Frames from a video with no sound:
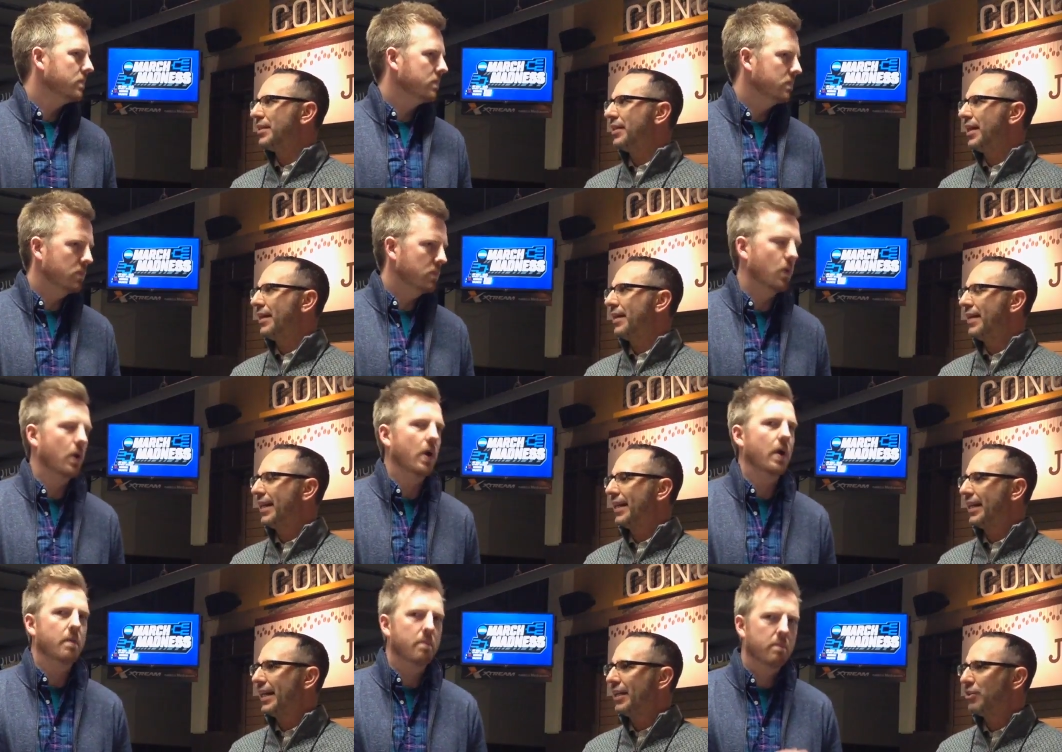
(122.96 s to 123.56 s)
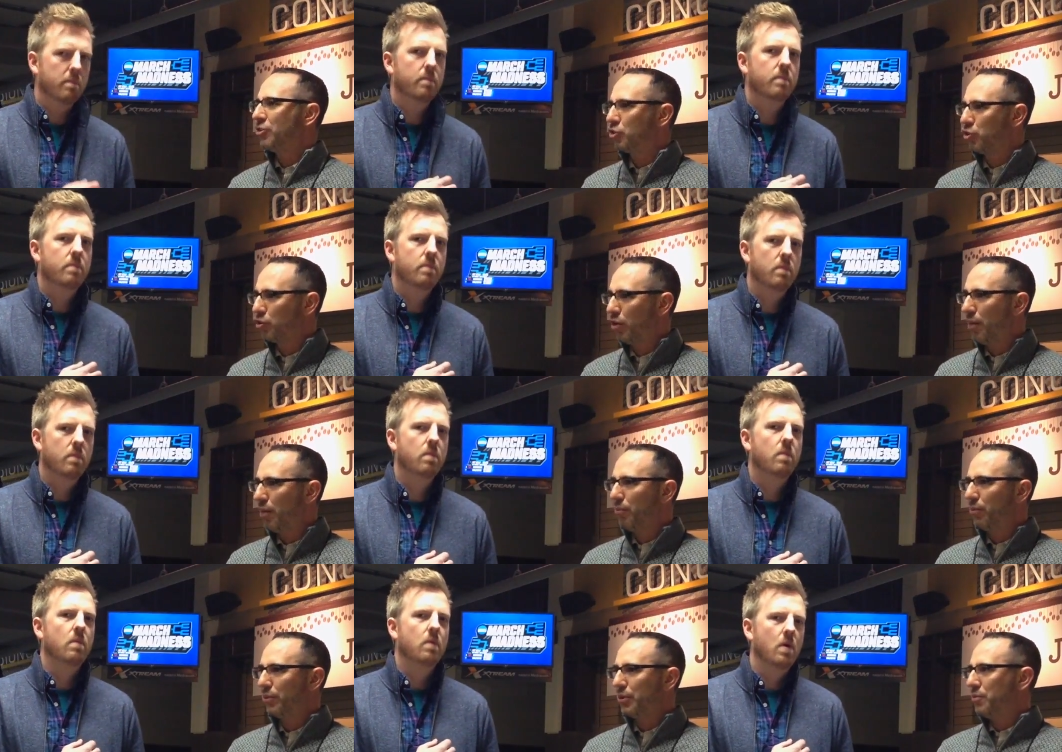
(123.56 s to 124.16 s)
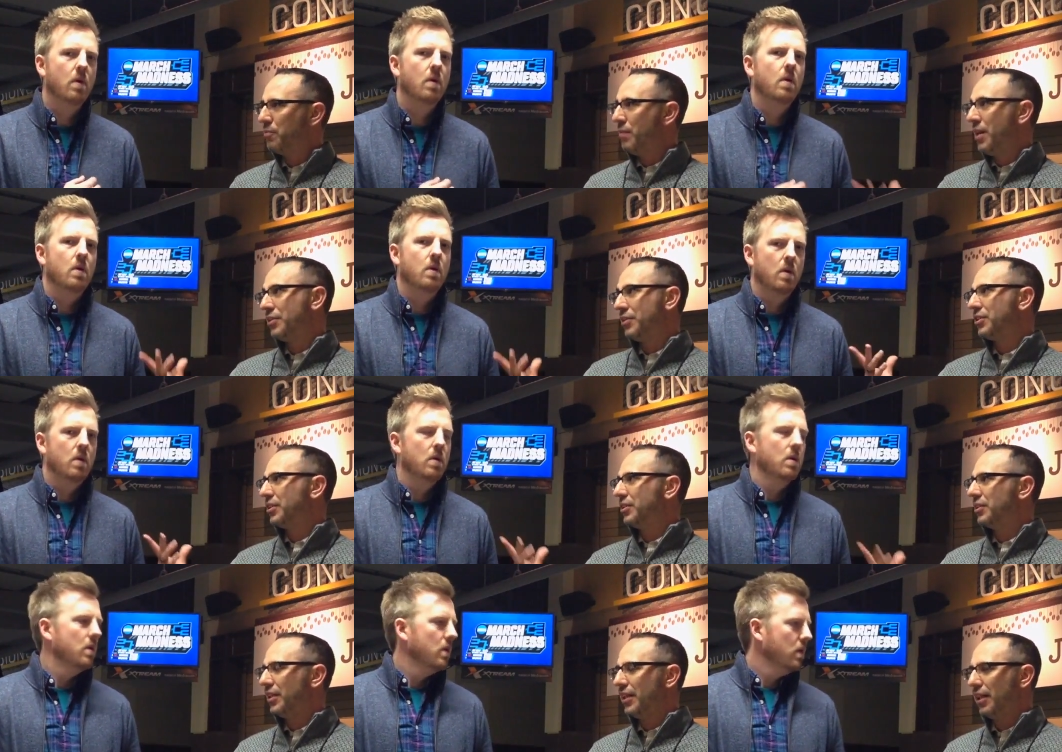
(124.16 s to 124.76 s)
Speaker 1: and, and they get in trouble. You
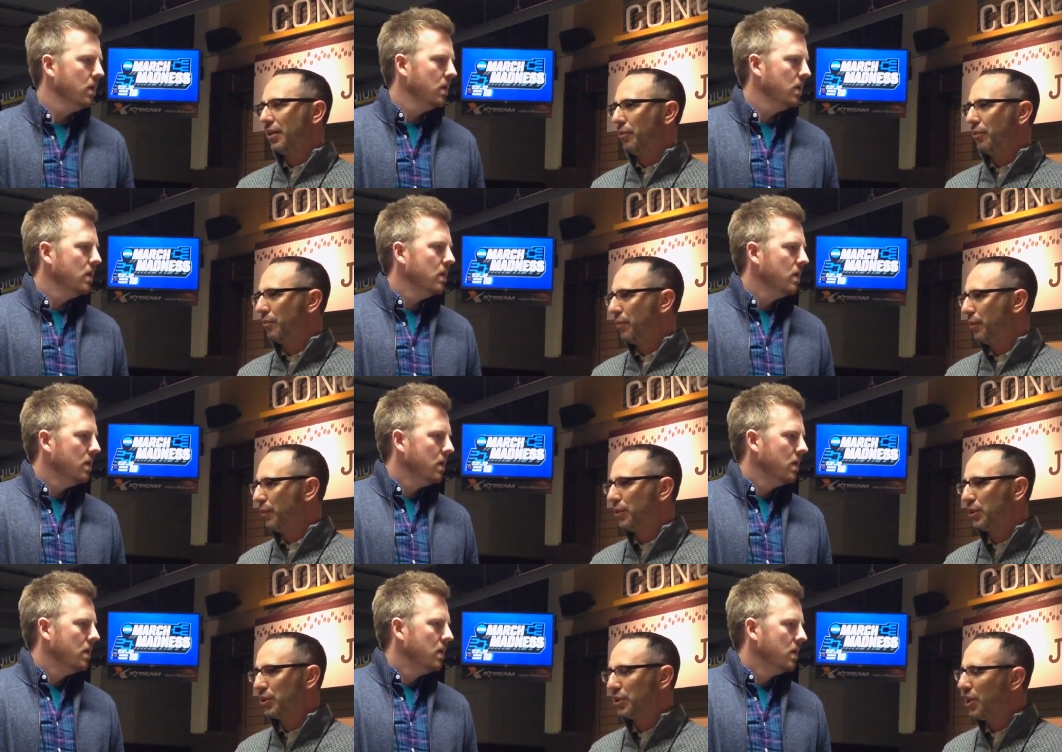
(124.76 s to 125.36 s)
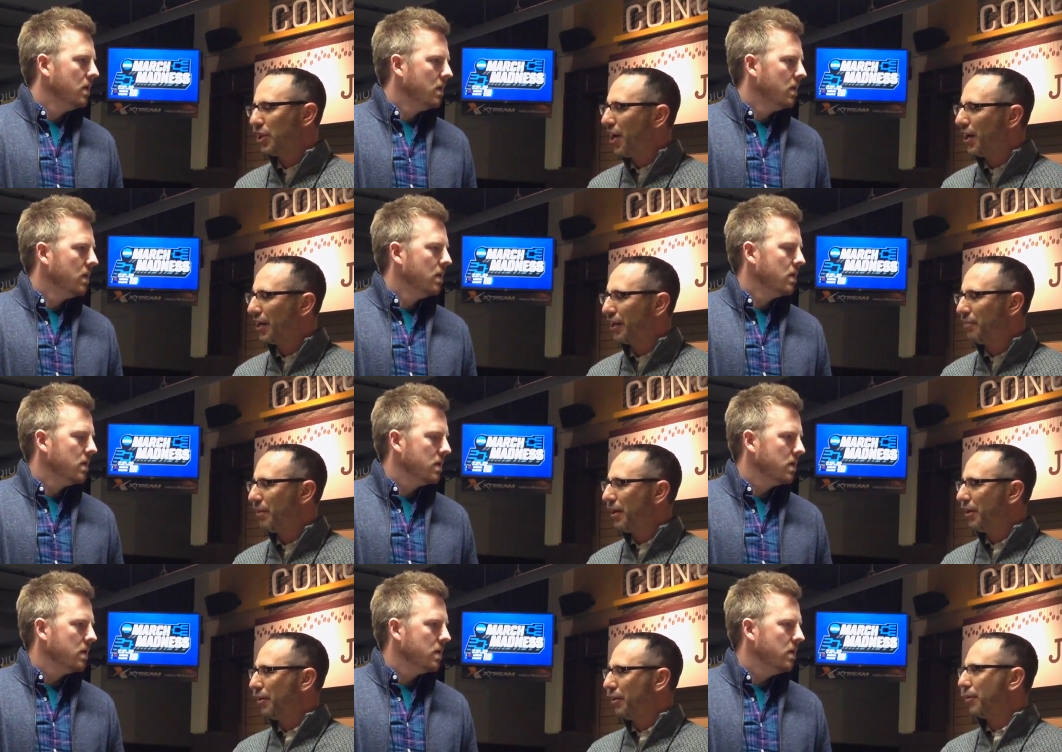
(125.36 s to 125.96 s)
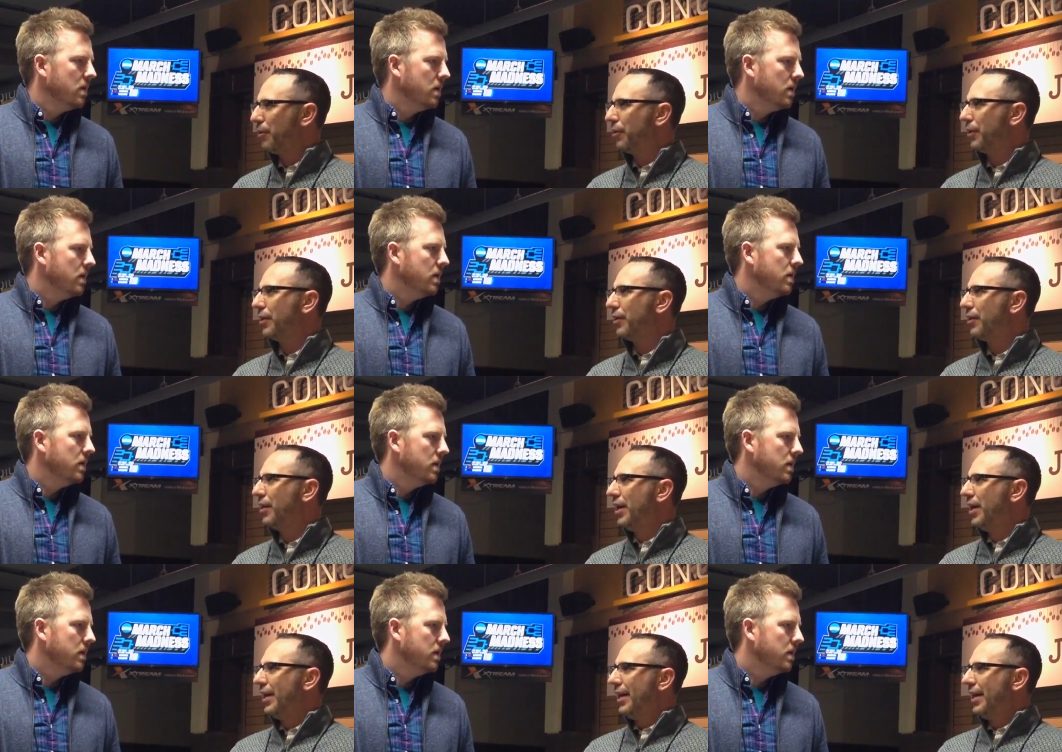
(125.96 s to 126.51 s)
mentioned uh, when we were just talking about it earlier,